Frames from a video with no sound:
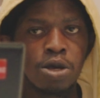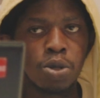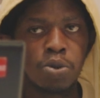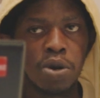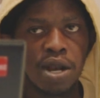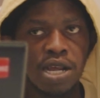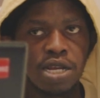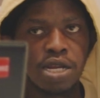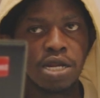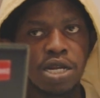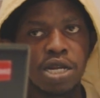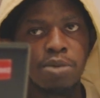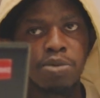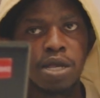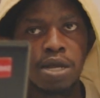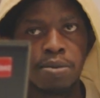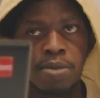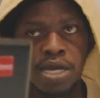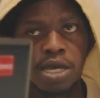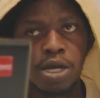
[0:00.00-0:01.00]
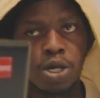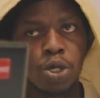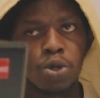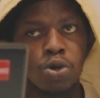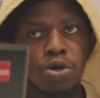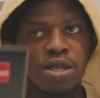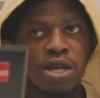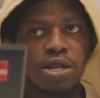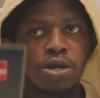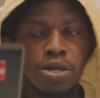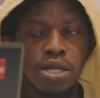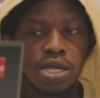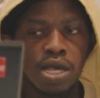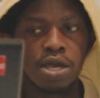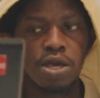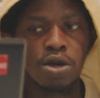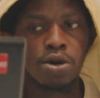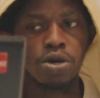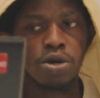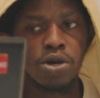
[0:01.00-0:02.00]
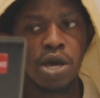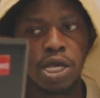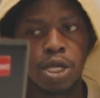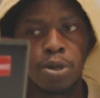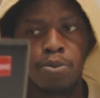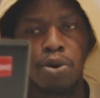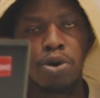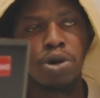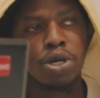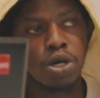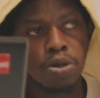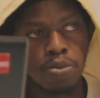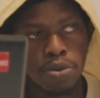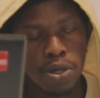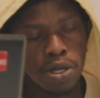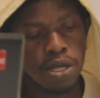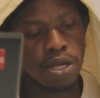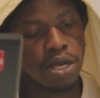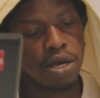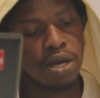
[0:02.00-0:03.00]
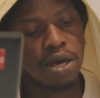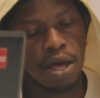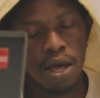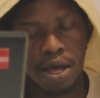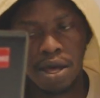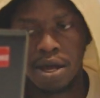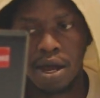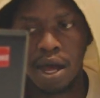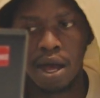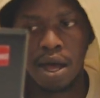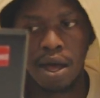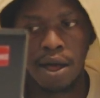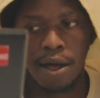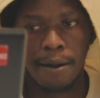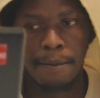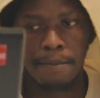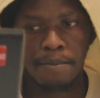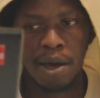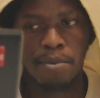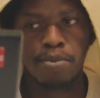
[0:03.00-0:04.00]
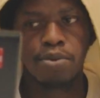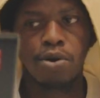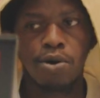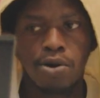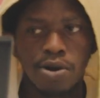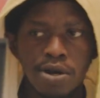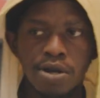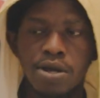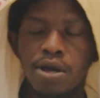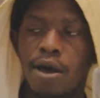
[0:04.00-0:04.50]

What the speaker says: those relationships and making sure that you export your music abroad.